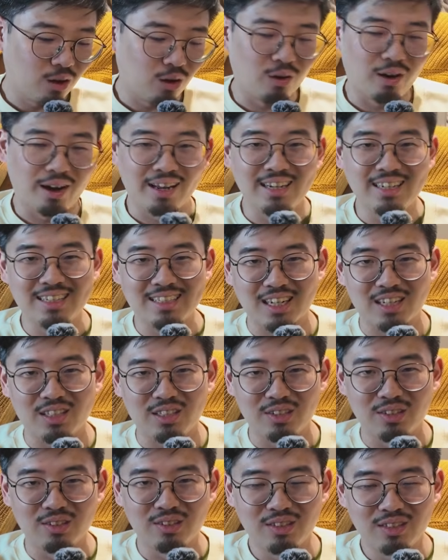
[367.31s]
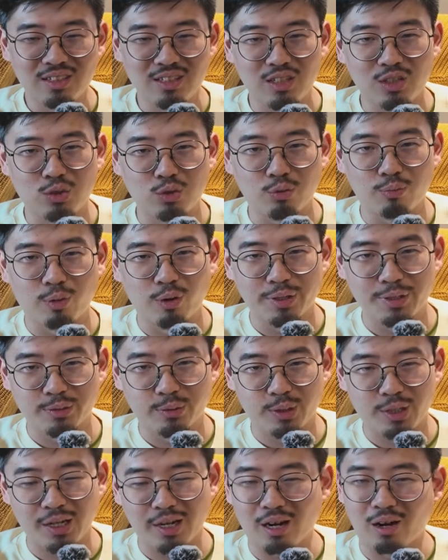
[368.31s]
Or at least until these two
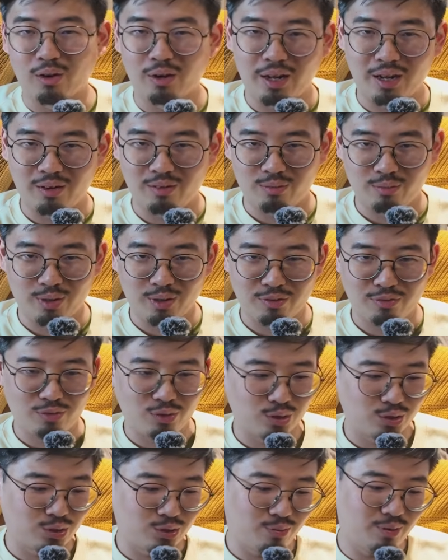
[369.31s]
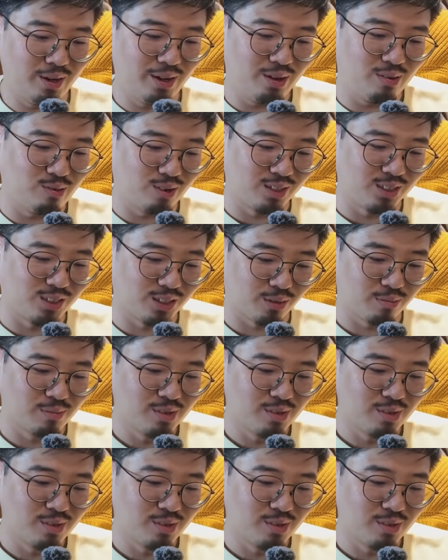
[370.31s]
boys rotate out and we are forced to play 1